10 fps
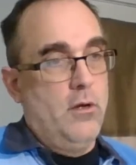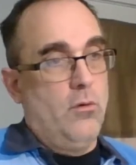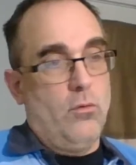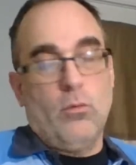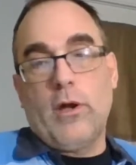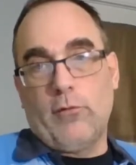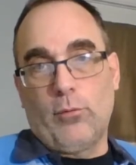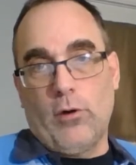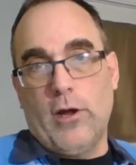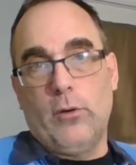well, whatever
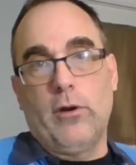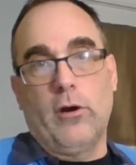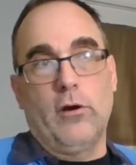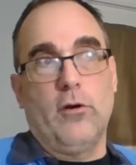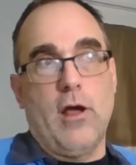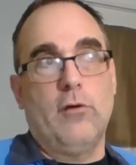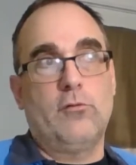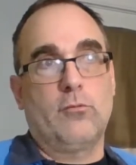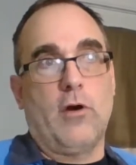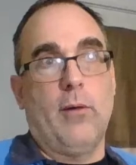brought you here and you're now a
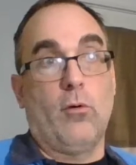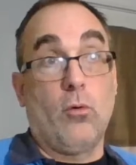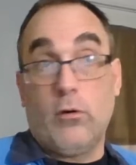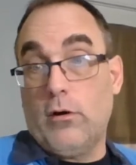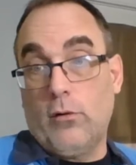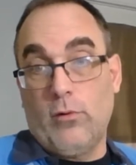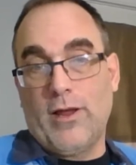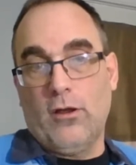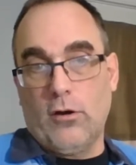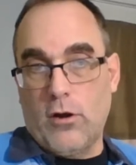subscriber or a
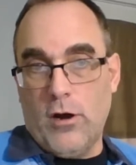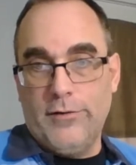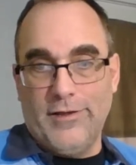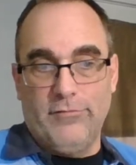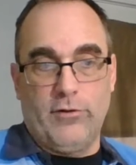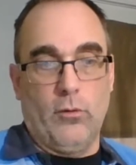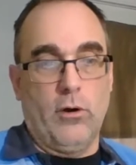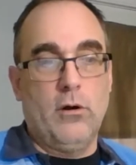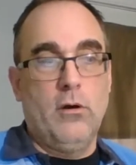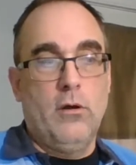regular content
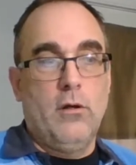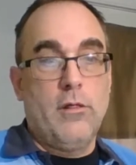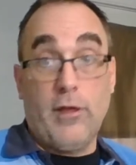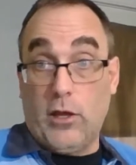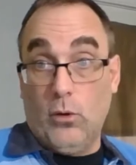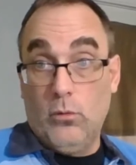viewer, thank you.